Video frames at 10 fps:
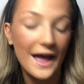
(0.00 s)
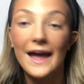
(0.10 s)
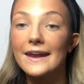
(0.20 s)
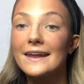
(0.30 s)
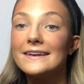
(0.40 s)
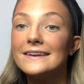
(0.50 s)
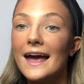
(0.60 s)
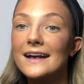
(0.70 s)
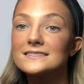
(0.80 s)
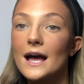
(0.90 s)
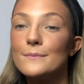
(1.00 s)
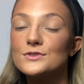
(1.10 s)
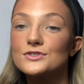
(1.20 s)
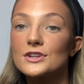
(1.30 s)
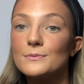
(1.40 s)
And next, I'm
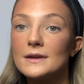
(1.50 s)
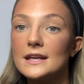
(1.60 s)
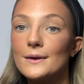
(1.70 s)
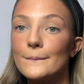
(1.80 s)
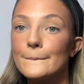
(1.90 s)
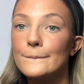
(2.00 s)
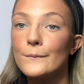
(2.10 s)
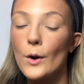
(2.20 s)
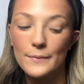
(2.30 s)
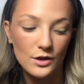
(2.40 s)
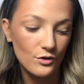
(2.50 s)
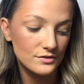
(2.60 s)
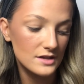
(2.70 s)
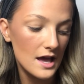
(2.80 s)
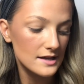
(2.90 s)
just going to be popping
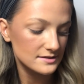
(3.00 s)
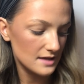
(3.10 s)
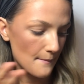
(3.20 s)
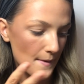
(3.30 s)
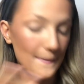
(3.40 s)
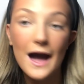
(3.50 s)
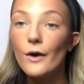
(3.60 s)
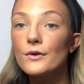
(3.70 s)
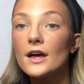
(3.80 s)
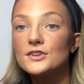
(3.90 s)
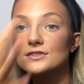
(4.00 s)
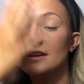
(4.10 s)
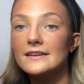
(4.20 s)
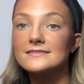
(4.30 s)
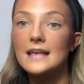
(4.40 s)
on some powder, just
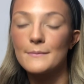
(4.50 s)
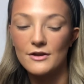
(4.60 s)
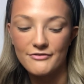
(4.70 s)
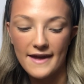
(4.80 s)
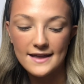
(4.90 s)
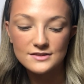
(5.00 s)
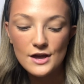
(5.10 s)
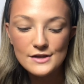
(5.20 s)
kind of set my face.